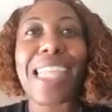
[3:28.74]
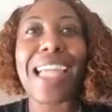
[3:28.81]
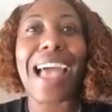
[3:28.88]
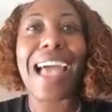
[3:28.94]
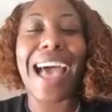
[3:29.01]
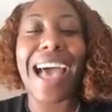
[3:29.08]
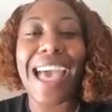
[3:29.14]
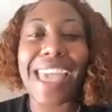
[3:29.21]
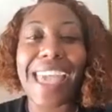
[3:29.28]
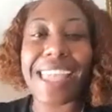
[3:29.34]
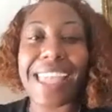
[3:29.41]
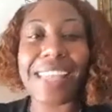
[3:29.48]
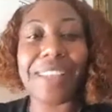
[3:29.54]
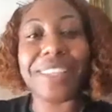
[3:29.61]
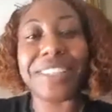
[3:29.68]

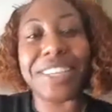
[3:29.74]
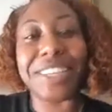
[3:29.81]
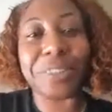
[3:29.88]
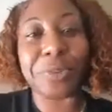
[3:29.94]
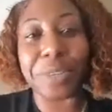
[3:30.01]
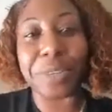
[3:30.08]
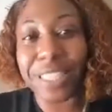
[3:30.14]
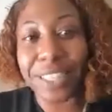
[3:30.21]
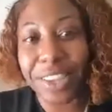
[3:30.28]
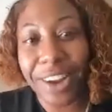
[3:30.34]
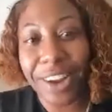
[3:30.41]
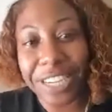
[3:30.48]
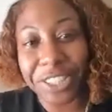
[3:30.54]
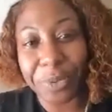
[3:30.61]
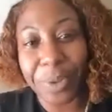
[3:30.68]
I just recently
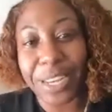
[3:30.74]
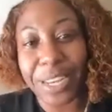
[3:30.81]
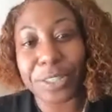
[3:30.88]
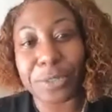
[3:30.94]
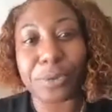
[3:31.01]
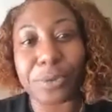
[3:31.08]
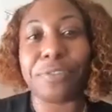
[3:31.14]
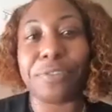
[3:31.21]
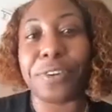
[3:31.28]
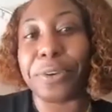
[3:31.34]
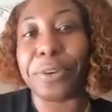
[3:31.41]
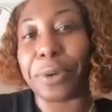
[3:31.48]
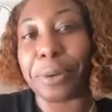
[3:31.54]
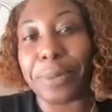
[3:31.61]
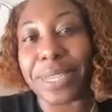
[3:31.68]
graduated school for
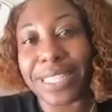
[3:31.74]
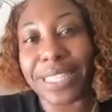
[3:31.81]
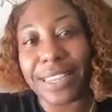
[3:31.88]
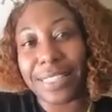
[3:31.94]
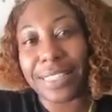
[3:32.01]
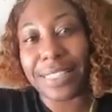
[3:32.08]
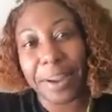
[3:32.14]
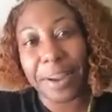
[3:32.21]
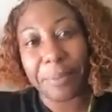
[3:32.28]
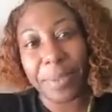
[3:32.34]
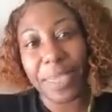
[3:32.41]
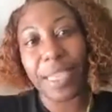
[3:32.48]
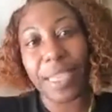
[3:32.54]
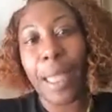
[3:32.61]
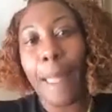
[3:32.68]
neuromuscular therapy,
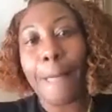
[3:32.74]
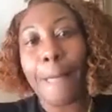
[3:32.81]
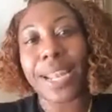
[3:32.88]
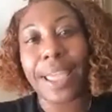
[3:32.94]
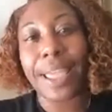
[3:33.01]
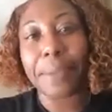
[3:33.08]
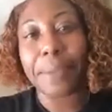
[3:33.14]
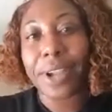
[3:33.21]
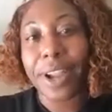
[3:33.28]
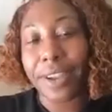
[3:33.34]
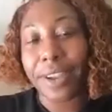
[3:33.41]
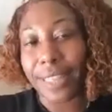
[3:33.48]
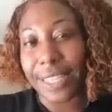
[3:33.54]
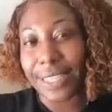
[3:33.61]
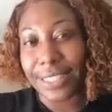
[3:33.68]
but I am currently
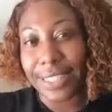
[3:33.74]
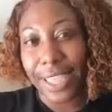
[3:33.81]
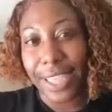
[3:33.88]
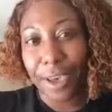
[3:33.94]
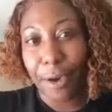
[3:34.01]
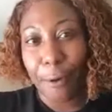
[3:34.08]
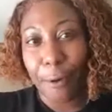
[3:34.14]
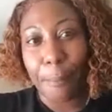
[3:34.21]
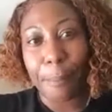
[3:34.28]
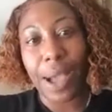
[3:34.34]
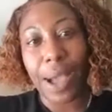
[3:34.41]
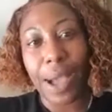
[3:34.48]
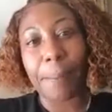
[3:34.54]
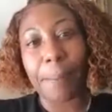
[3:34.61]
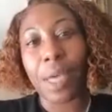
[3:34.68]
a stay-at-home
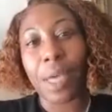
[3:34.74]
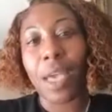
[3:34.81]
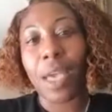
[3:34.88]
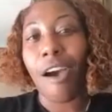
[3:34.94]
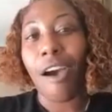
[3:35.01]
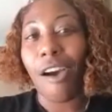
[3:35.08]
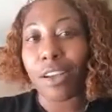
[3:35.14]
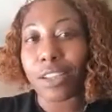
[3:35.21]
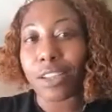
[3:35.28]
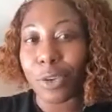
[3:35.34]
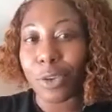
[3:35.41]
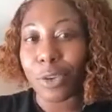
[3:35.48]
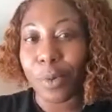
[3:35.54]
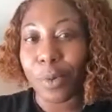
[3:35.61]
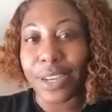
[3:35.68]
mom. I also
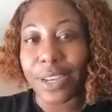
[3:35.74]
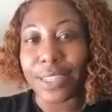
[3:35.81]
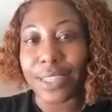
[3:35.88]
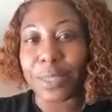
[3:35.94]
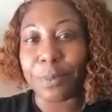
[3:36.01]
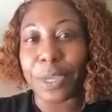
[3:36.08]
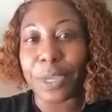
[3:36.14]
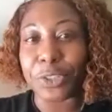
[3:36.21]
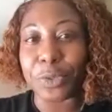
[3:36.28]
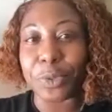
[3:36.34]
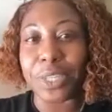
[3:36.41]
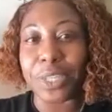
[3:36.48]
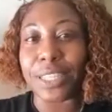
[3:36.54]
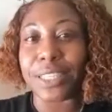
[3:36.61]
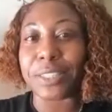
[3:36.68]
run a special
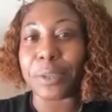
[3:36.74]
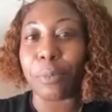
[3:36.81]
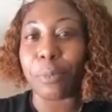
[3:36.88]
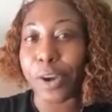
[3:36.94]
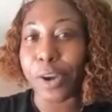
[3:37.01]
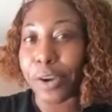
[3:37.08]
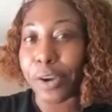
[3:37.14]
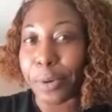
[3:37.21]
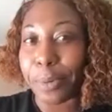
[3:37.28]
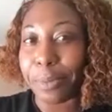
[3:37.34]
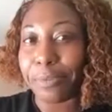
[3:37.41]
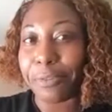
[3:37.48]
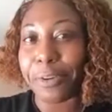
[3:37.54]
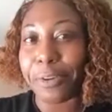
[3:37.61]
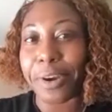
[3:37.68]
needs support group
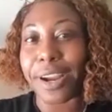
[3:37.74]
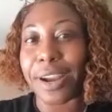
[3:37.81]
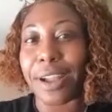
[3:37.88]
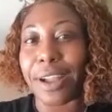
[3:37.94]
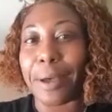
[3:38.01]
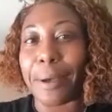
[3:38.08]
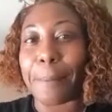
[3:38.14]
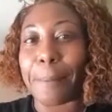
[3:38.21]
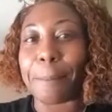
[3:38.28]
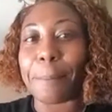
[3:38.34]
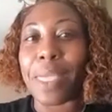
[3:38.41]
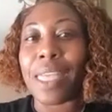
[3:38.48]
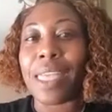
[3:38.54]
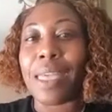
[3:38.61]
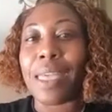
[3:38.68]
for
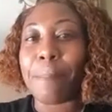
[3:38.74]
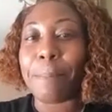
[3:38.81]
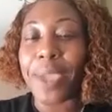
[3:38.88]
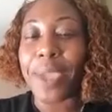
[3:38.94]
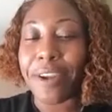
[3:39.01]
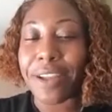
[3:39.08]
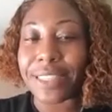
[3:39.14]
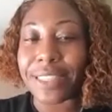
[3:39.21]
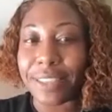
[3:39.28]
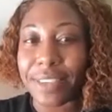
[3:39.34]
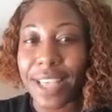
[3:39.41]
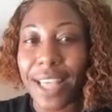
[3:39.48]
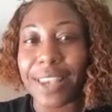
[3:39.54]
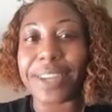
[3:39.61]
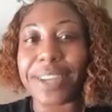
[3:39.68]
parents of color.